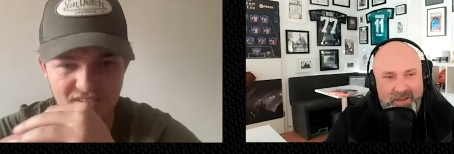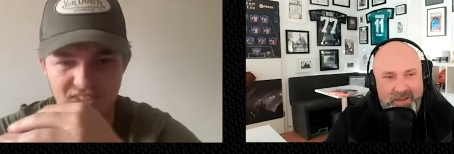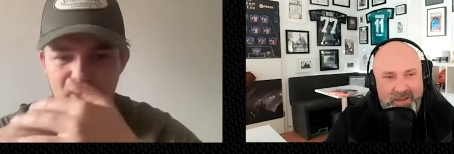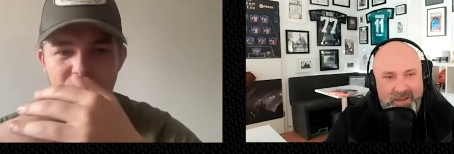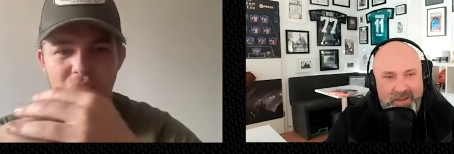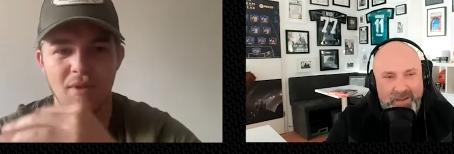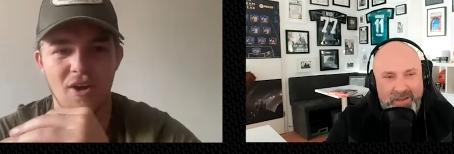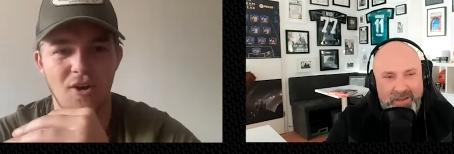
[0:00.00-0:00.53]

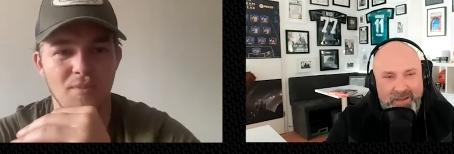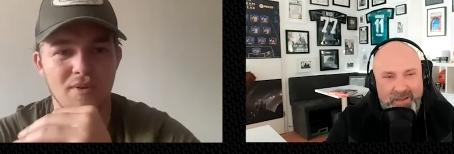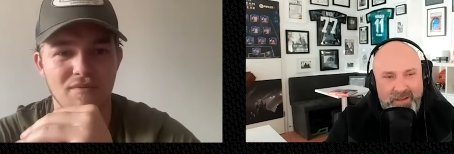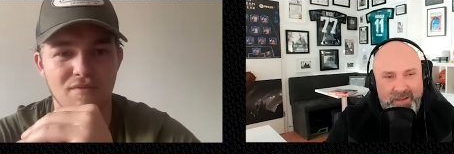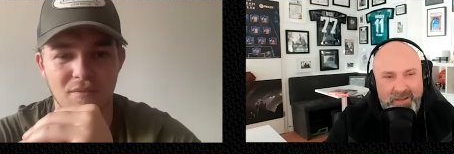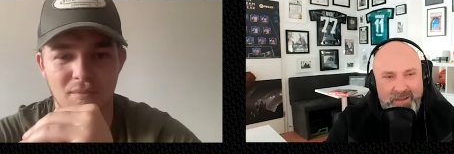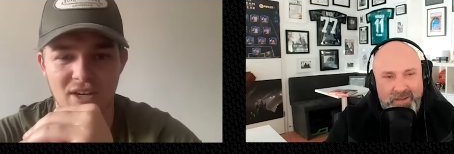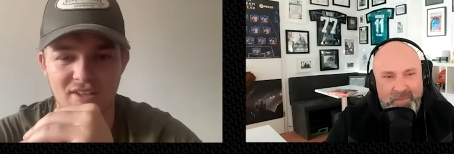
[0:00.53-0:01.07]
Speaker 1: give them
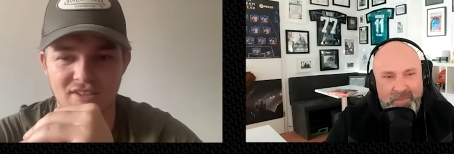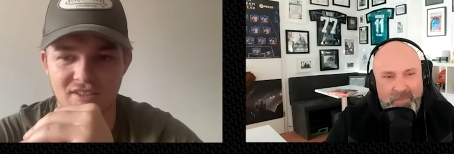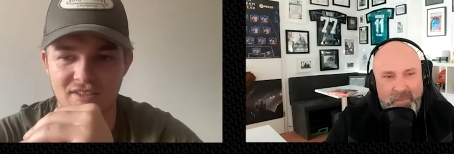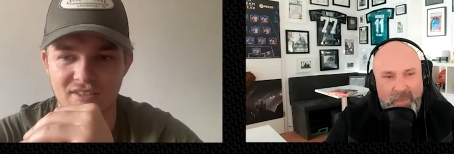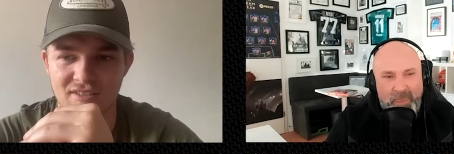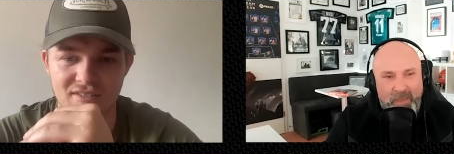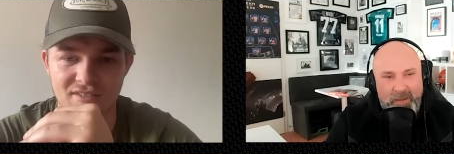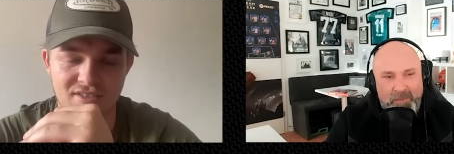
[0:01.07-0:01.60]
help
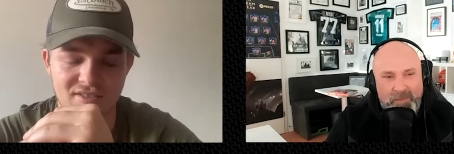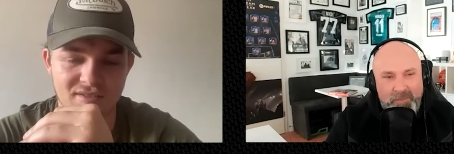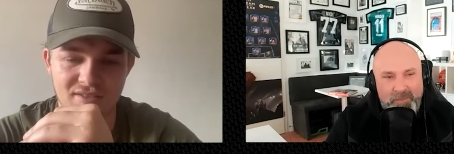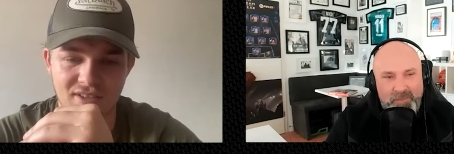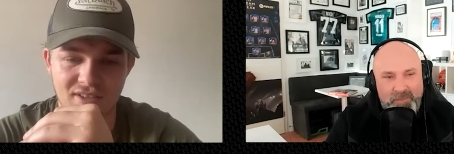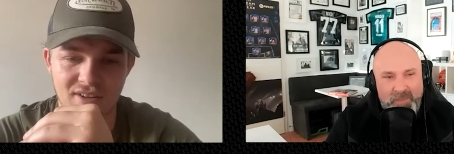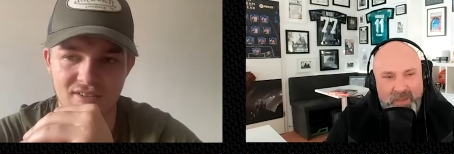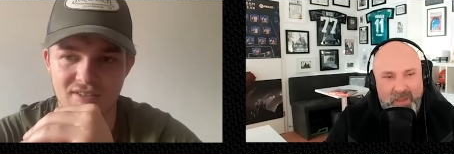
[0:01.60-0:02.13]
information,
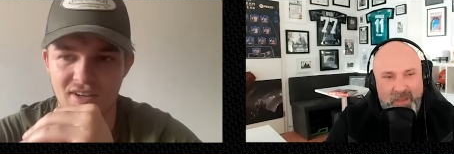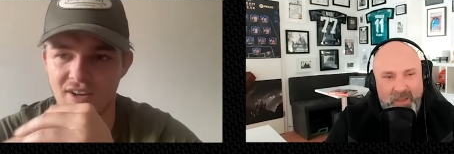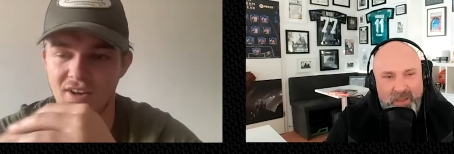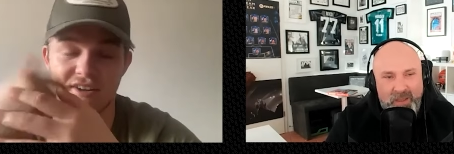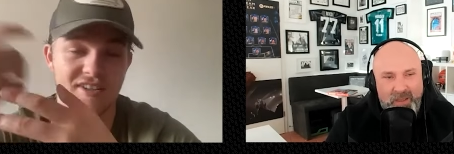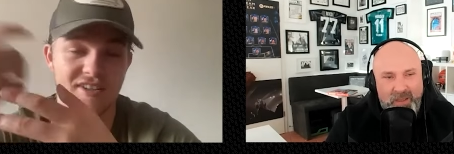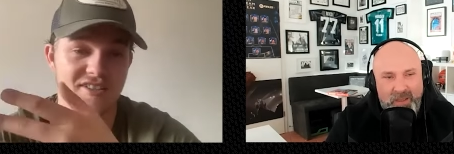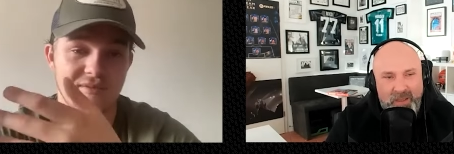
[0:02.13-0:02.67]
you know,
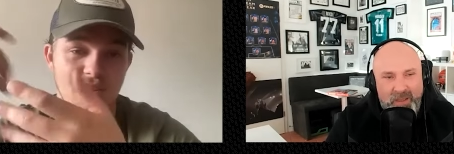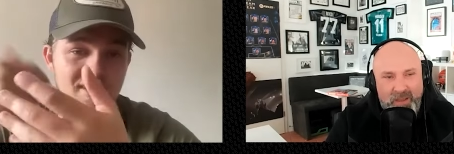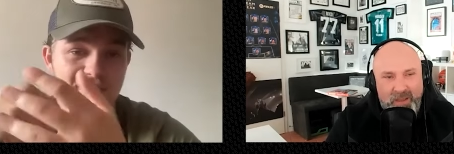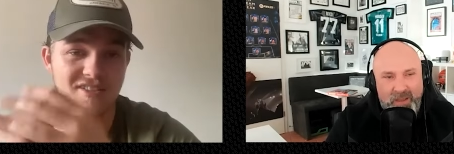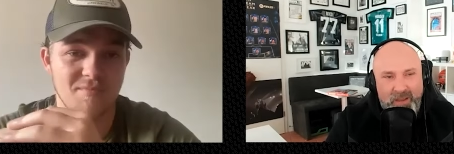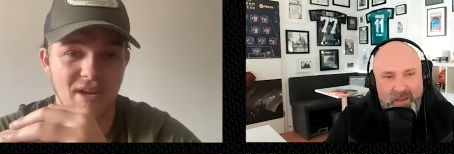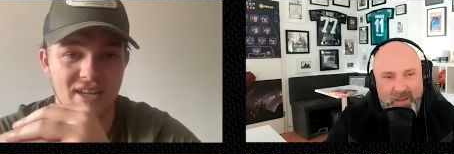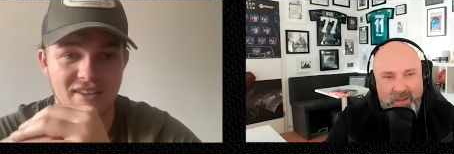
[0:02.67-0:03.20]
and I'd ex-
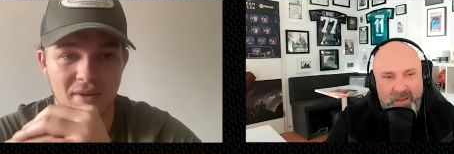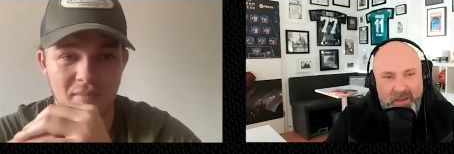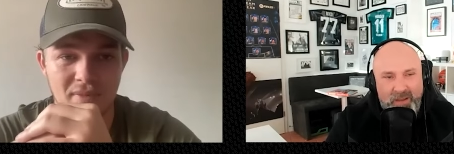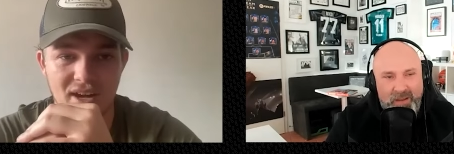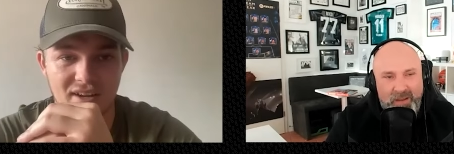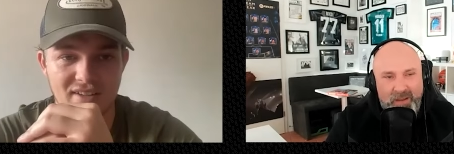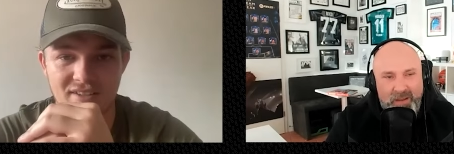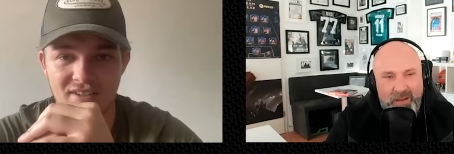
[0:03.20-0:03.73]
I'd expect
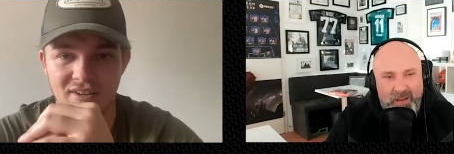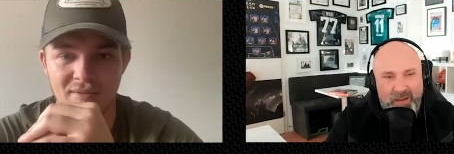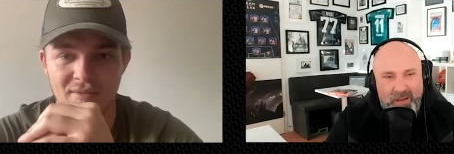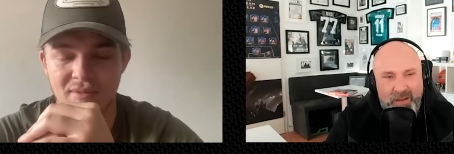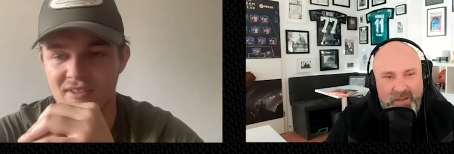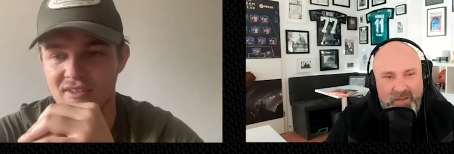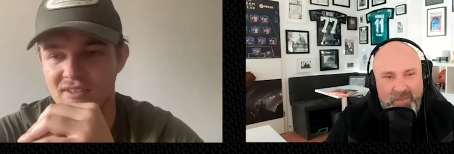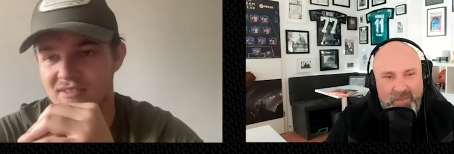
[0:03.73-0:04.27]
it back, you
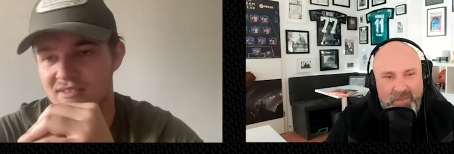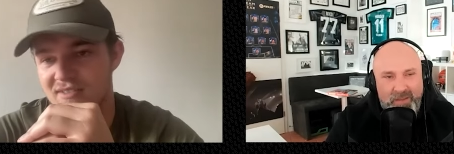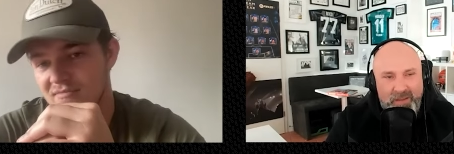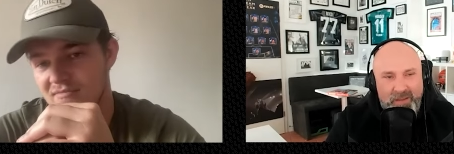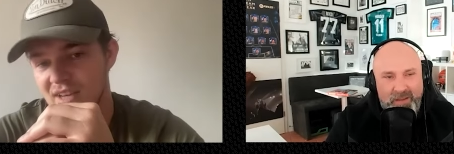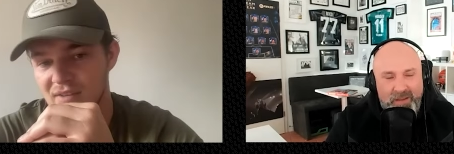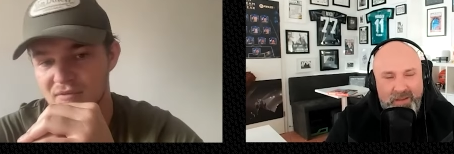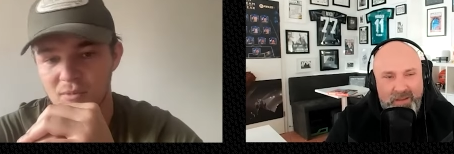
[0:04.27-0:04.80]
know,
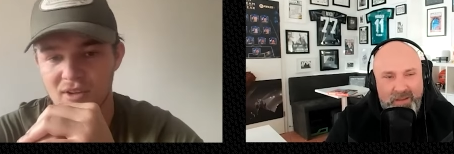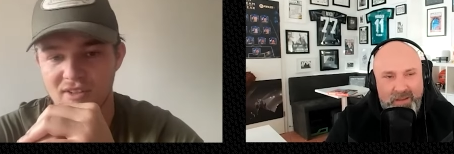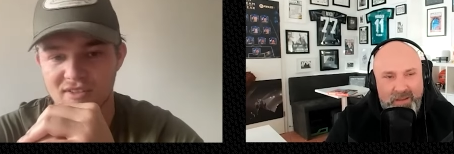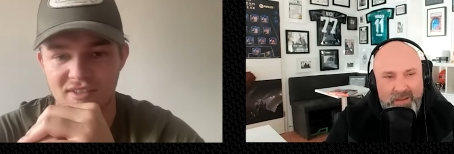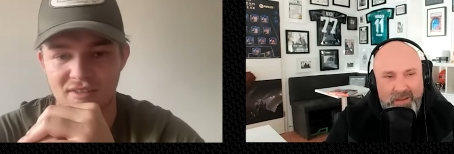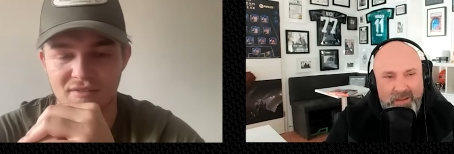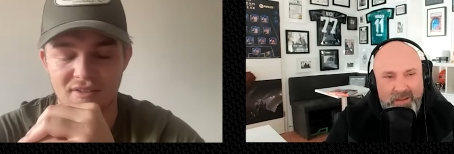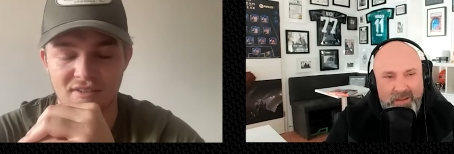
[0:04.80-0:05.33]
because
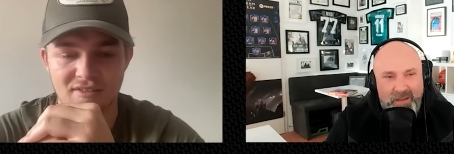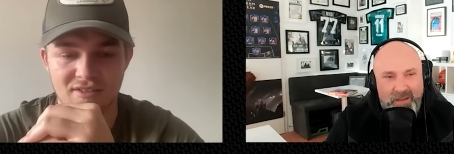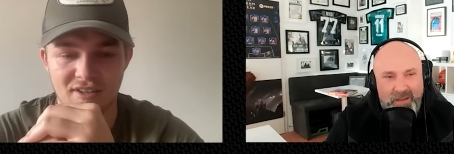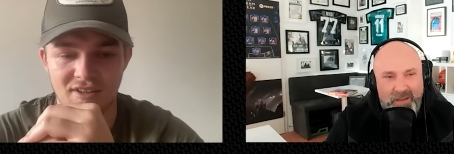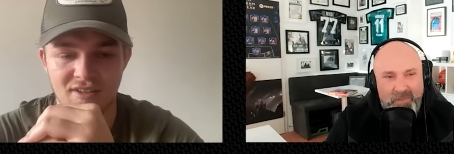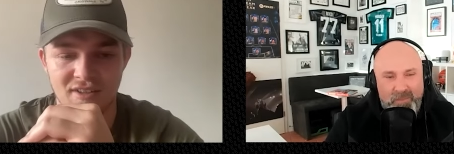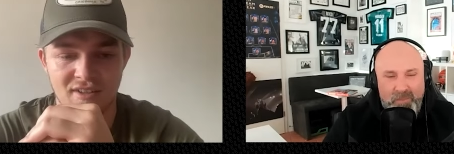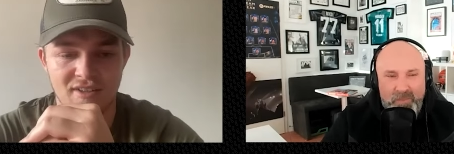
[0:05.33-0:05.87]
everyone's different.
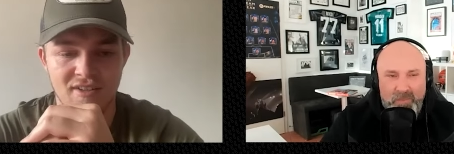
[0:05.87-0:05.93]
So,